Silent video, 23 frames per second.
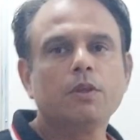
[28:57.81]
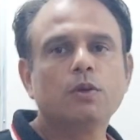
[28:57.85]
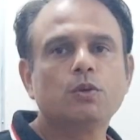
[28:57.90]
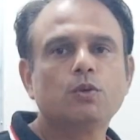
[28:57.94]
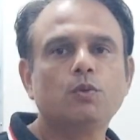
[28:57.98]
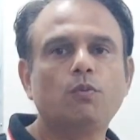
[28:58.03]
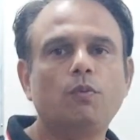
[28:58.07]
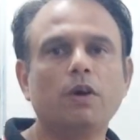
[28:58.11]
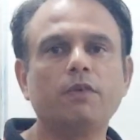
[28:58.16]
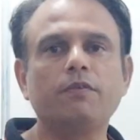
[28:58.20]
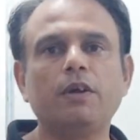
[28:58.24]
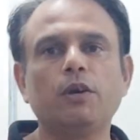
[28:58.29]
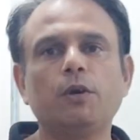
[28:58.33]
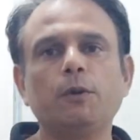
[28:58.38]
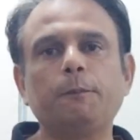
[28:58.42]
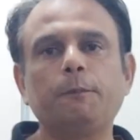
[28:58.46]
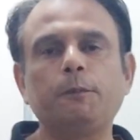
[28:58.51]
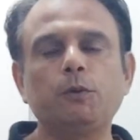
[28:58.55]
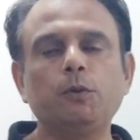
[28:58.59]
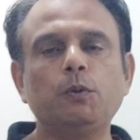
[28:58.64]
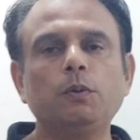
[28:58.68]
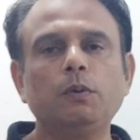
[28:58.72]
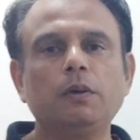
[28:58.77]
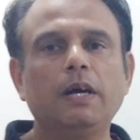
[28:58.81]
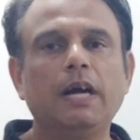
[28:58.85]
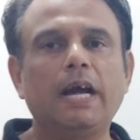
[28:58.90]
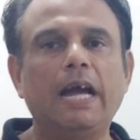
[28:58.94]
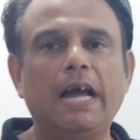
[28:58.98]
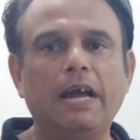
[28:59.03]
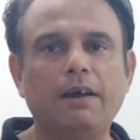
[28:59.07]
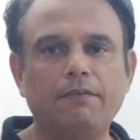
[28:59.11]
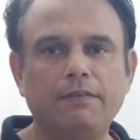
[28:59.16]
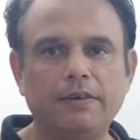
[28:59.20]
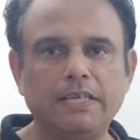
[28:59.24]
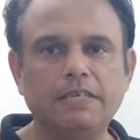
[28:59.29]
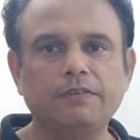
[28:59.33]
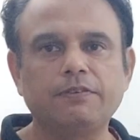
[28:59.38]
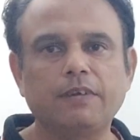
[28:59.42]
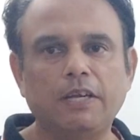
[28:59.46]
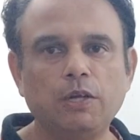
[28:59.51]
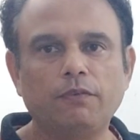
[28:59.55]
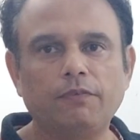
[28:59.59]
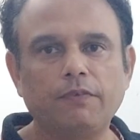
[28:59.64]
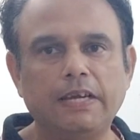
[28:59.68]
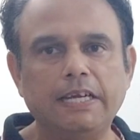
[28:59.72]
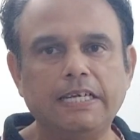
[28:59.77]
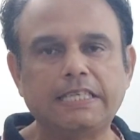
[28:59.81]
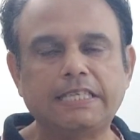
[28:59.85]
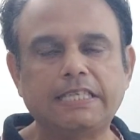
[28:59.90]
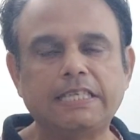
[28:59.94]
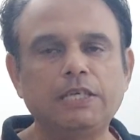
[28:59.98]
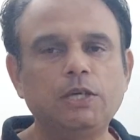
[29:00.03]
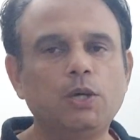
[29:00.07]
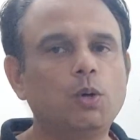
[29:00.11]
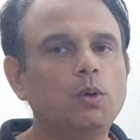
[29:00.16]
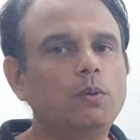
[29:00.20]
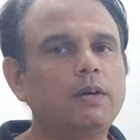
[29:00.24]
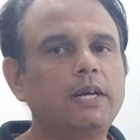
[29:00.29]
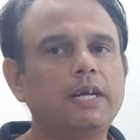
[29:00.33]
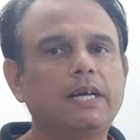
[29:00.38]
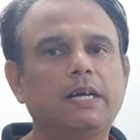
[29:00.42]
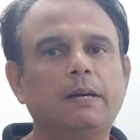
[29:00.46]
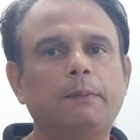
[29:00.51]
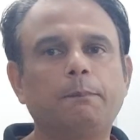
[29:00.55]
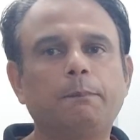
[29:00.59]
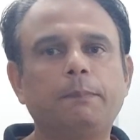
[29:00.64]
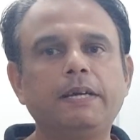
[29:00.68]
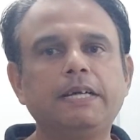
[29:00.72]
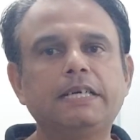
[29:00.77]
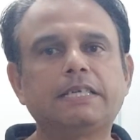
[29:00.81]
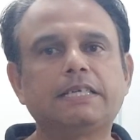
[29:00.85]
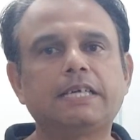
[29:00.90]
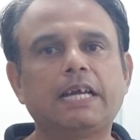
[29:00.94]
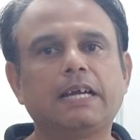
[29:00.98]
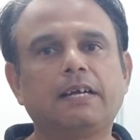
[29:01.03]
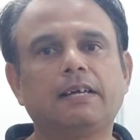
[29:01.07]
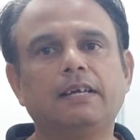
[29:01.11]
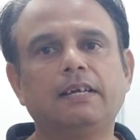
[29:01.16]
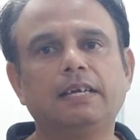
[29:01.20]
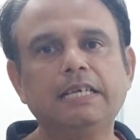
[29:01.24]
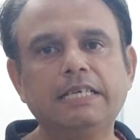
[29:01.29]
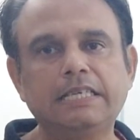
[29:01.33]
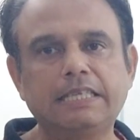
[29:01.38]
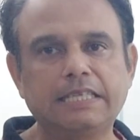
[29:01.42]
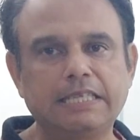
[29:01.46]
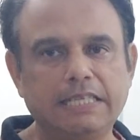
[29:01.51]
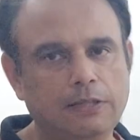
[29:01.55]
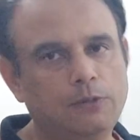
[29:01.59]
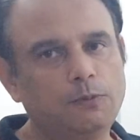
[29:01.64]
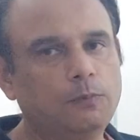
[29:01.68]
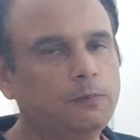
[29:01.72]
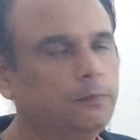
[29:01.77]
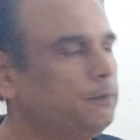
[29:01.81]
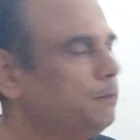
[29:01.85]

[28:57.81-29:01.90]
So what we have to prove? Average value of AC over a complete cycle is 0.